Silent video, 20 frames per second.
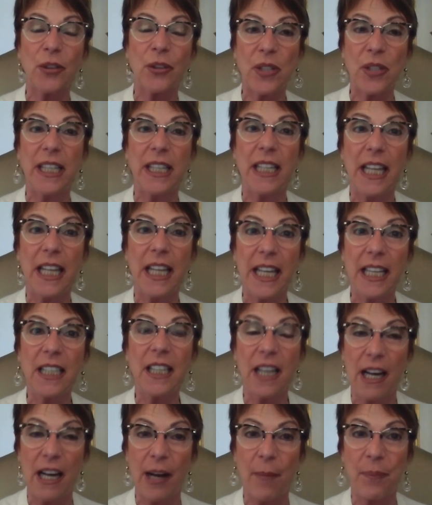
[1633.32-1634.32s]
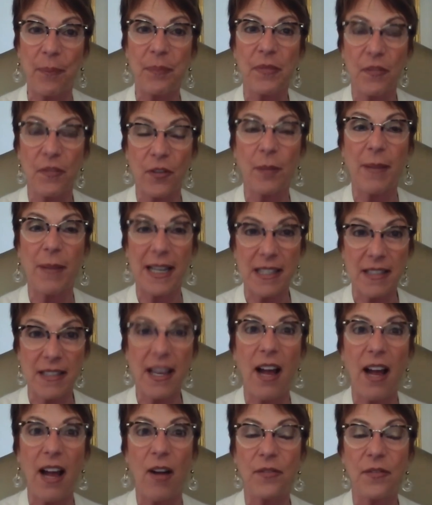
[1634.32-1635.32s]
in income for
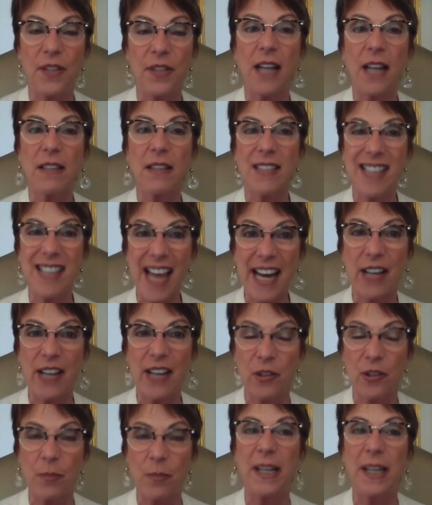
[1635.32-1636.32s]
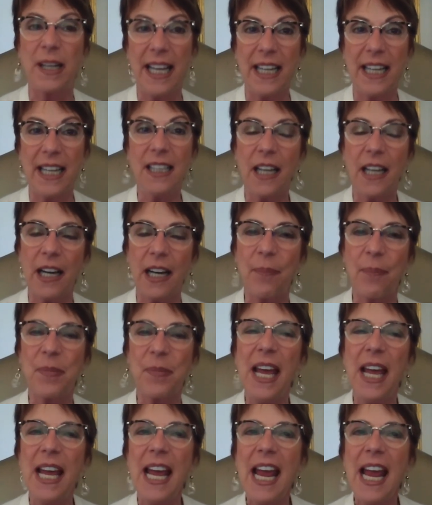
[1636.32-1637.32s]
myself, not sales, but income.
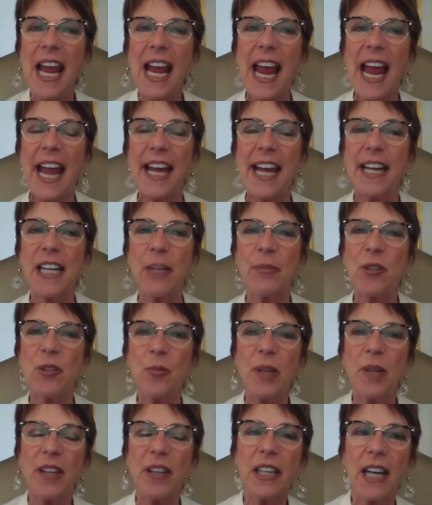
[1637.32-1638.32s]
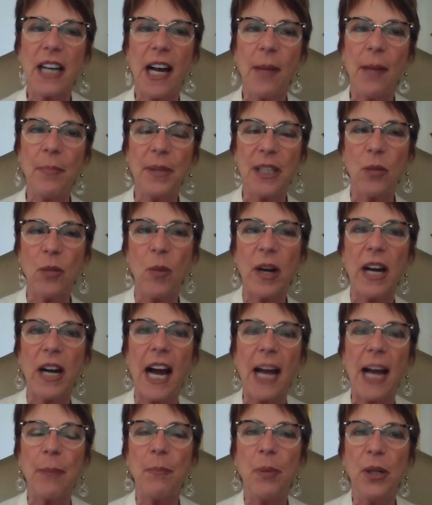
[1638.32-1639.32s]
And it was with a company where
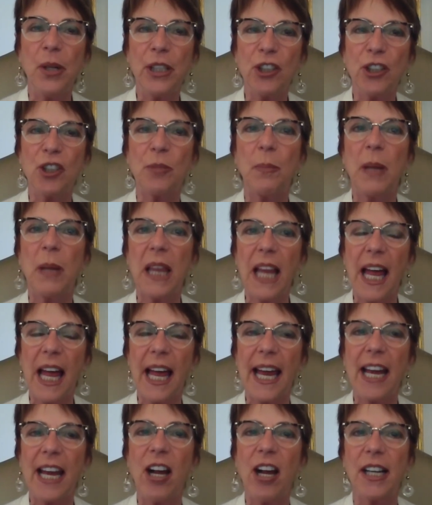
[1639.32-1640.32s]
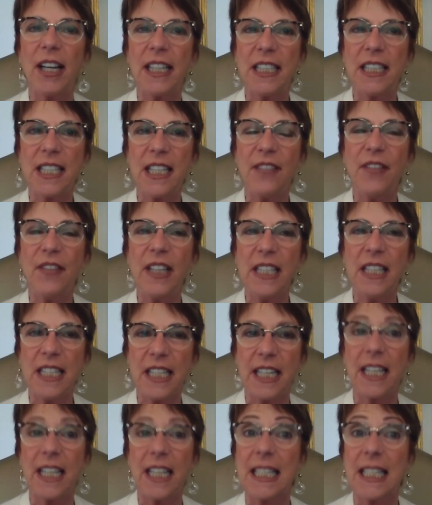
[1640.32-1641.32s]
I pushed play on a
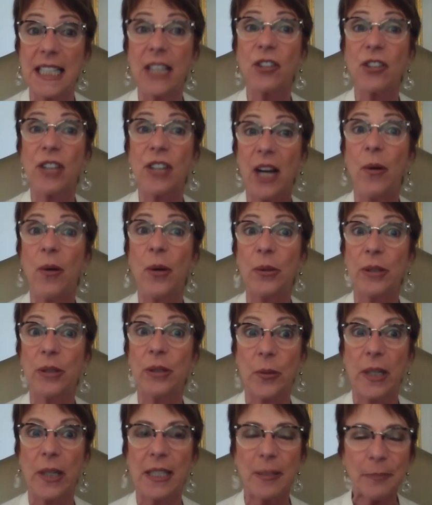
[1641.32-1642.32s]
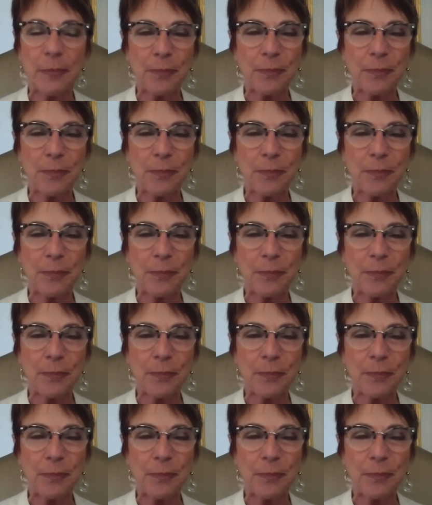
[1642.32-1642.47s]
DVD, that tells you how old it was,